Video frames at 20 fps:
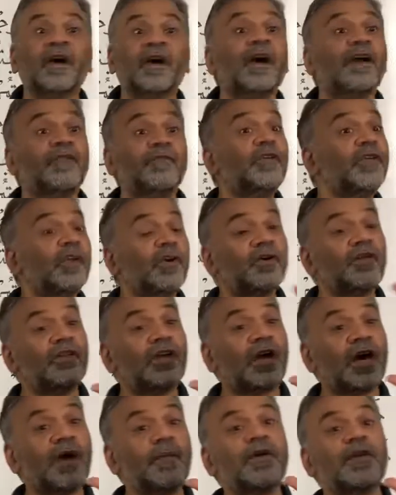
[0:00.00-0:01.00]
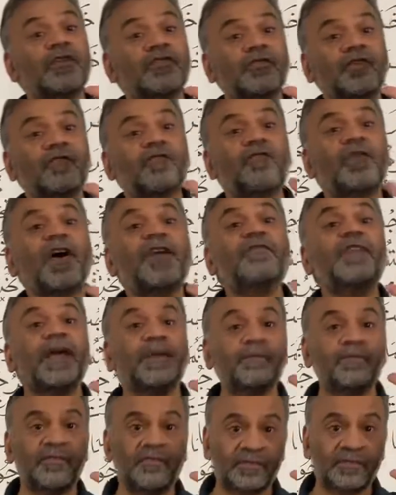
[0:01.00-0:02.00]
We know the khabar is of 5
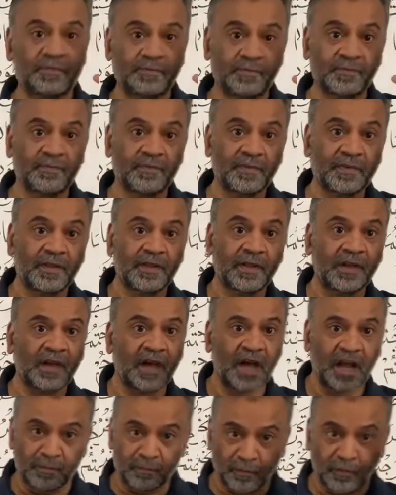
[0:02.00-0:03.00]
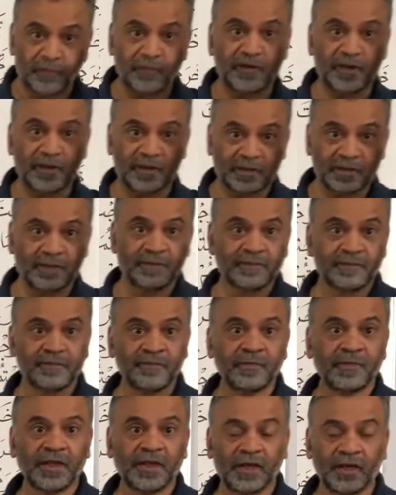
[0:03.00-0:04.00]
types. Al mufrad,
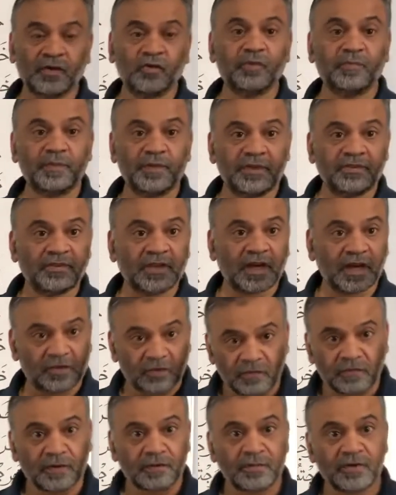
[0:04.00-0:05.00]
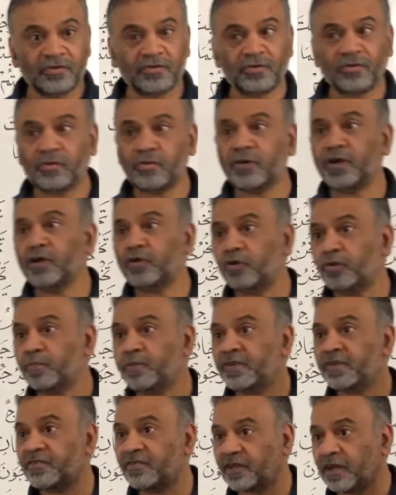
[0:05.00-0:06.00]
it could be jarun wa majrun, it could
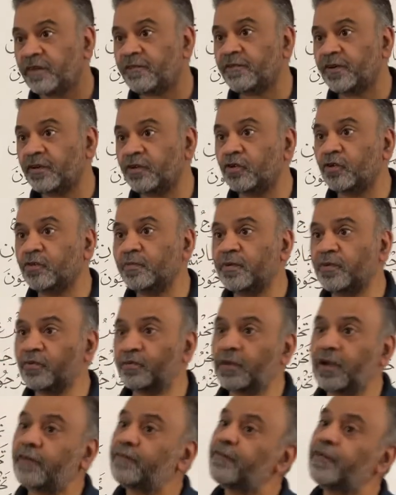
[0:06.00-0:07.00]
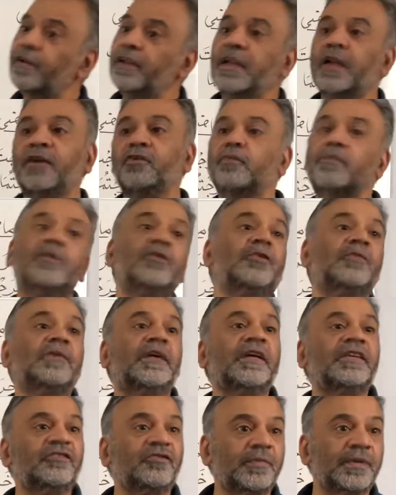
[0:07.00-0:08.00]
be zarf, it could be jumla failya, it could be jumla
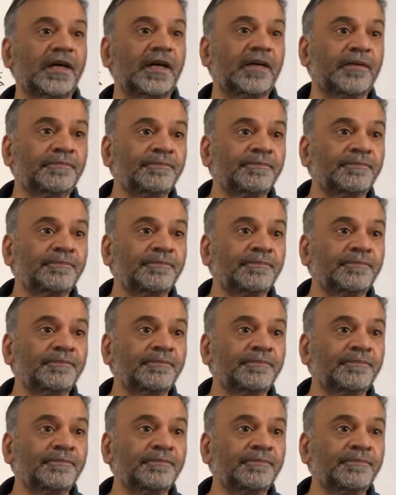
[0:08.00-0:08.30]
ismiya.